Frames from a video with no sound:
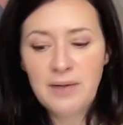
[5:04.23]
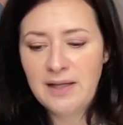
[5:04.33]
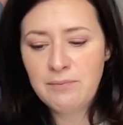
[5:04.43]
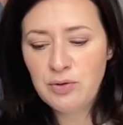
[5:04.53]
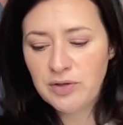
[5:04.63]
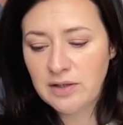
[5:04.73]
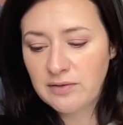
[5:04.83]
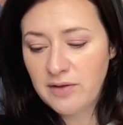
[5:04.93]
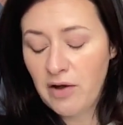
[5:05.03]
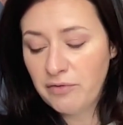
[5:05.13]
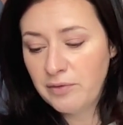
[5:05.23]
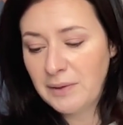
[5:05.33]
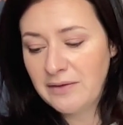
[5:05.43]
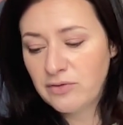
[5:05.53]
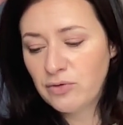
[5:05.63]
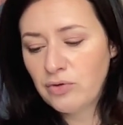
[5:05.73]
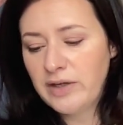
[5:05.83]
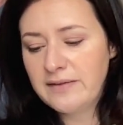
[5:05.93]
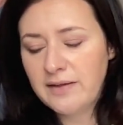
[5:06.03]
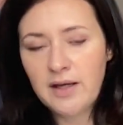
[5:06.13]
play the music and stuff and play the
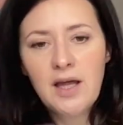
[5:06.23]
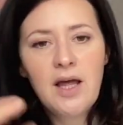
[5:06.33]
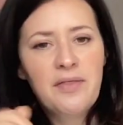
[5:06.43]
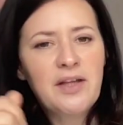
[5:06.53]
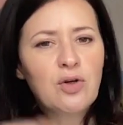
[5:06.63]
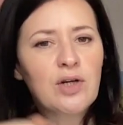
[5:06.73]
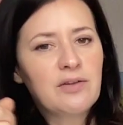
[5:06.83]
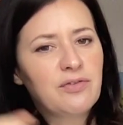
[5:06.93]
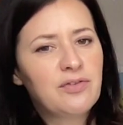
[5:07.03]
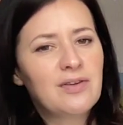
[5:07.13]
stories, they're not kind of